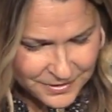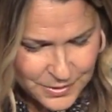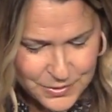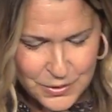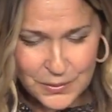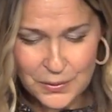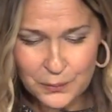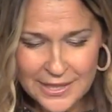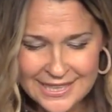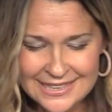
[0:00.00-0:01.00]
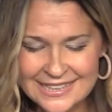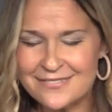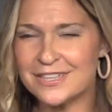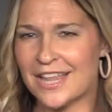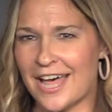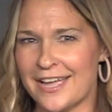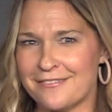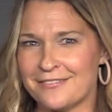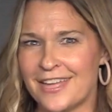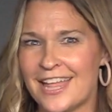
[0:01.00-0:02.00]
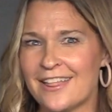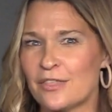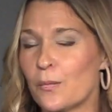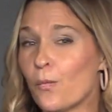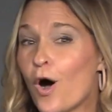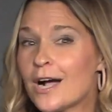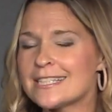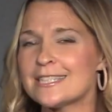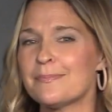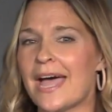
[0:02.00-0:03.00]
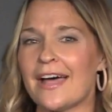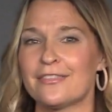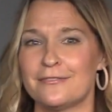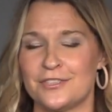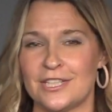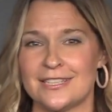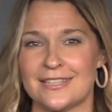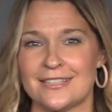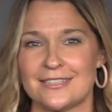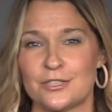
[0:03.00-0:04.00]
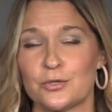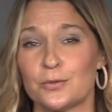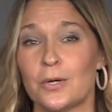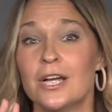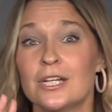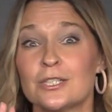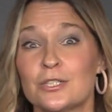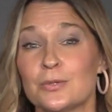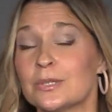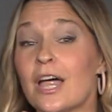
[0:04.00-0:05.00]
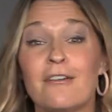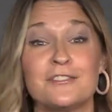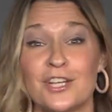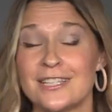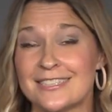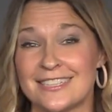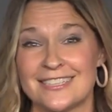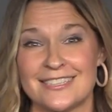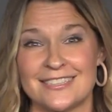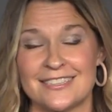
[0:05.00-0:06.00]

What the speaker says: so that we can live a life that walks the path of Jesus to love justice,